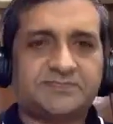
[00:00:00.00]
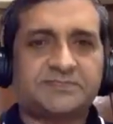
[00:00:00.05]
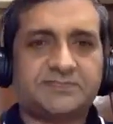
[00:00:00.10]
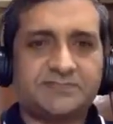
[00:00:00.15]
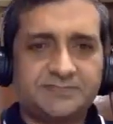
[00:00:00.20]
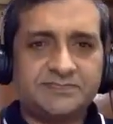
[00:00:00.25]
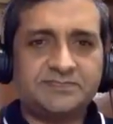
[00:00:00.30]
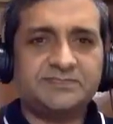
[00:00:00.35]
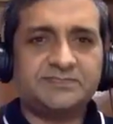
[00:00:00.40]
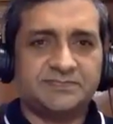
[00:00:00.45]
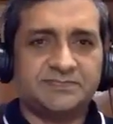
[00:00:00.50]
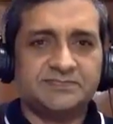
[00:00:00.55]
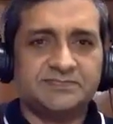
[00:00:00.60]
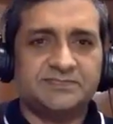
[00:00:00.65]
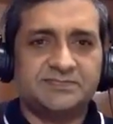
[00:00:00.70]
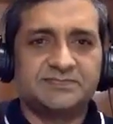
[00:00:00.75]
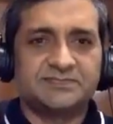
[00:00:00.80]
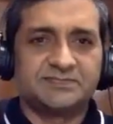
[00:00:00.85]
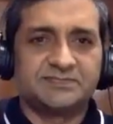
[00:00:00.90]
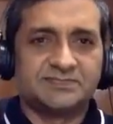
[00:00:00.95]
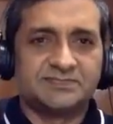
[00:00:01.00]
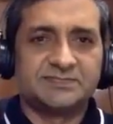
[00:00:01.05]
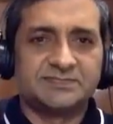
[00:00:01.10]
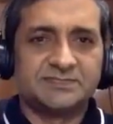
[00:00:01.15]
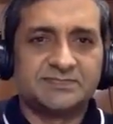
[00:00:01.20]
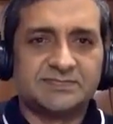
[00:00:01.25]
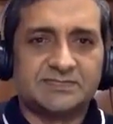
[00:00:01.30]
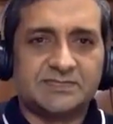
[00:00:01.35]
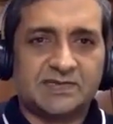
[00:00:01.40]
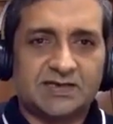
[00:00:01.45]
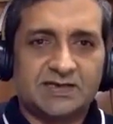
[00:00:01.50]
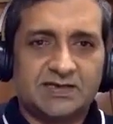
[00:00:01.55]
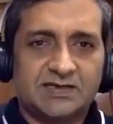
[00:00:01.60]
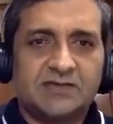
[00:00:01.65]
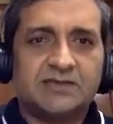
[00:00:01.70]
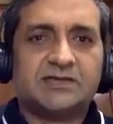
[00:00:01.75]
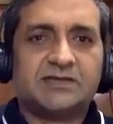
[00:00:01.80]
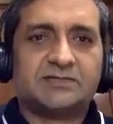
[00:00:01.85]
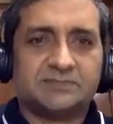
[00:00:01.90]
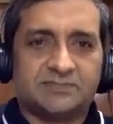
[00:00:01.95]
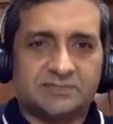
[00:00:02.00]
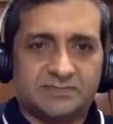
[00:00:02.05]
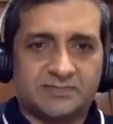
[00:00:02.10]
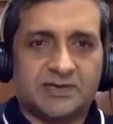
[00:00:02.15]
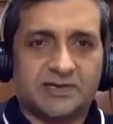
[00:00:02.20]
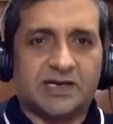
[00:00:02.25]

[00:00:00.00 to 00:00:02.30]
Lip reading: then it's as individuals. And